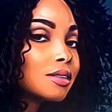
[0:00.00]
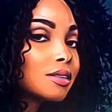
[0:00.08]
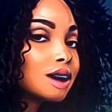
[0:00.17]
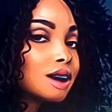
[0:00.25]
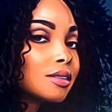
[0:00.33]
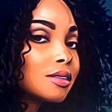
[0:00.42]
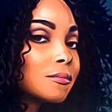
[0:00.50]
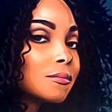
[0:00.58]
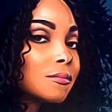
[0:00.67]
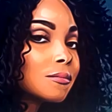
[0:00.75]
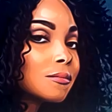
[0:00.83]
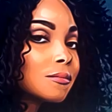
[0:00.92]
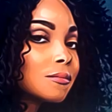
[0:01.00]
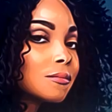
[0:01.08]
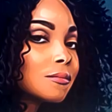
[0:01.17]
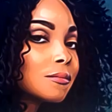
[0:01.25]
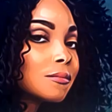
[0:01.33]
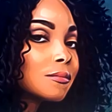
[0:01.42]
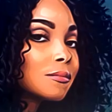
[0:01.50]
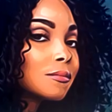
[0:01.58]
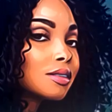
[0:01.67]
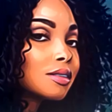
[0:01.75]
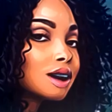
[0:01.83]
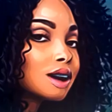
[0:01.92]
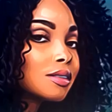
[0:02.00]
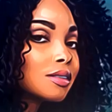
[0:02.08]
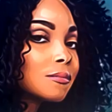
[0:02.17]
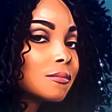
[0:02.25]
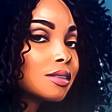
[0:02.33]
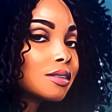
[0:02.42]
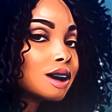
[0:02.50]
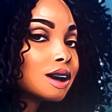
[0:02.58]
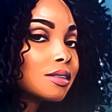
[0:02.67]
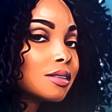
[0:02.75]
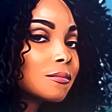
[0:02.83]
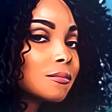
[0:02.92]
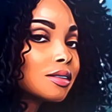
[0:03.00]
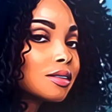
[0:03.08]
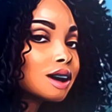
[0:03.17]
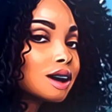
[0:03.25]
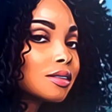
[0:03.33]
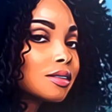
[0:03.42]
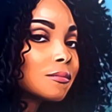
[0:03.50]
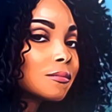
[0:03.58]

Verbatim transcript: Okay, I just need to know how it's working. So Kristen was like, you know what?